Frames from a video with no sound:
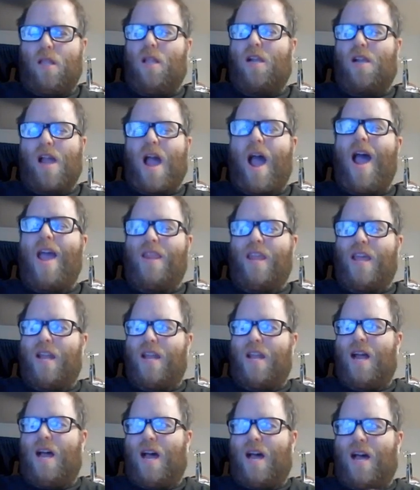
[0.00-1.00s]
guy
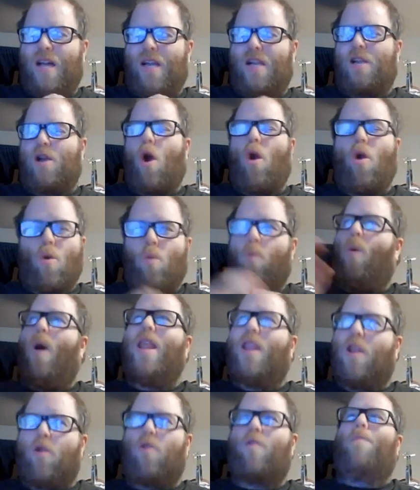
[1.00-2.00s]
that Carl
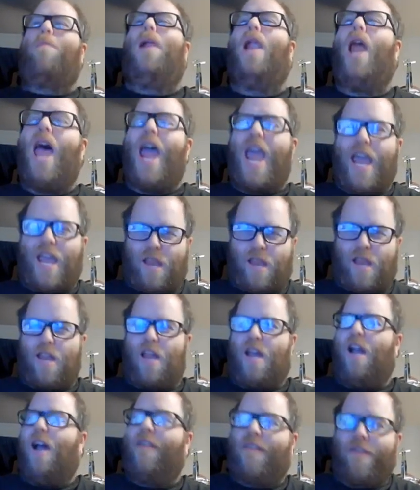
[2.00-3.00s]
Weathers plays.
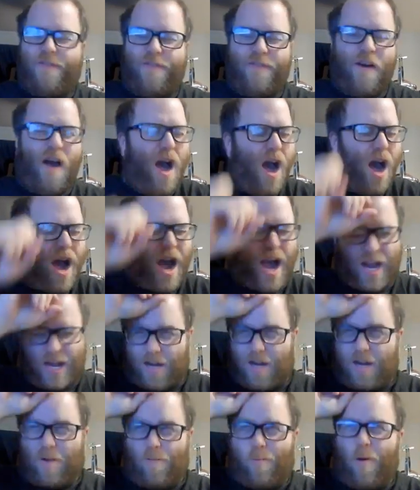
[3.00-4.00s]
Fuck,
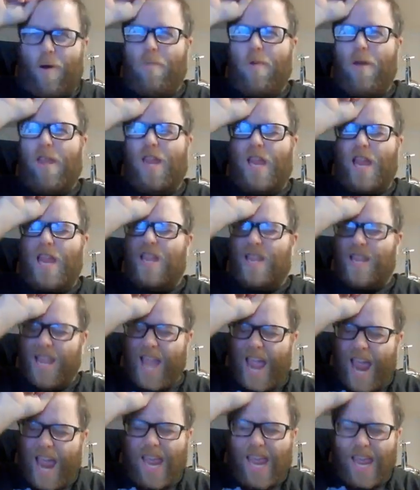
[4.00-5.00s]
what was his
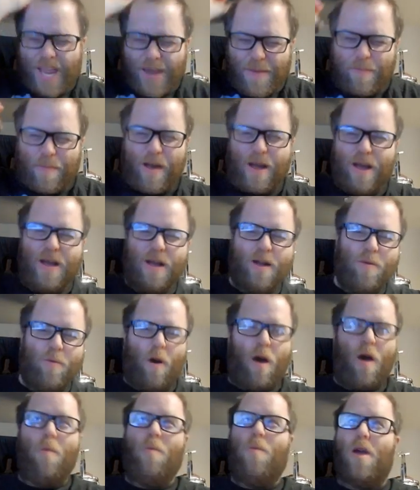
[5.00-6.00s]
name?
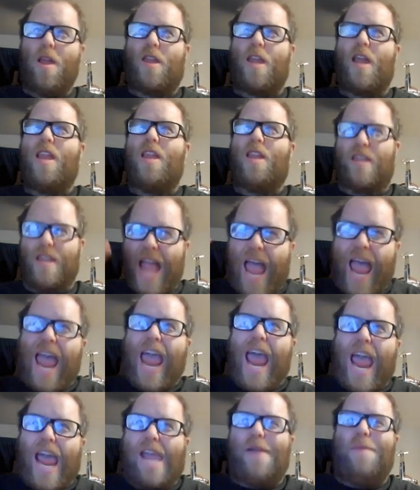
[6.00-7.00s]
What was his
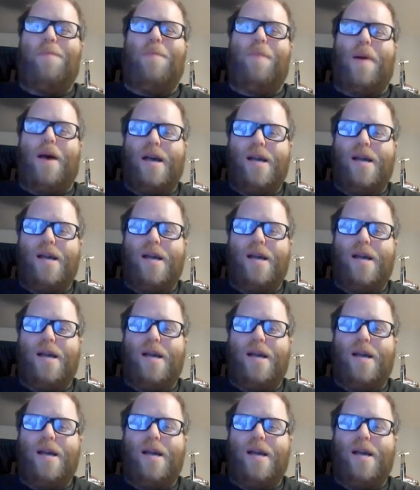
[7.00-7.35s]
name?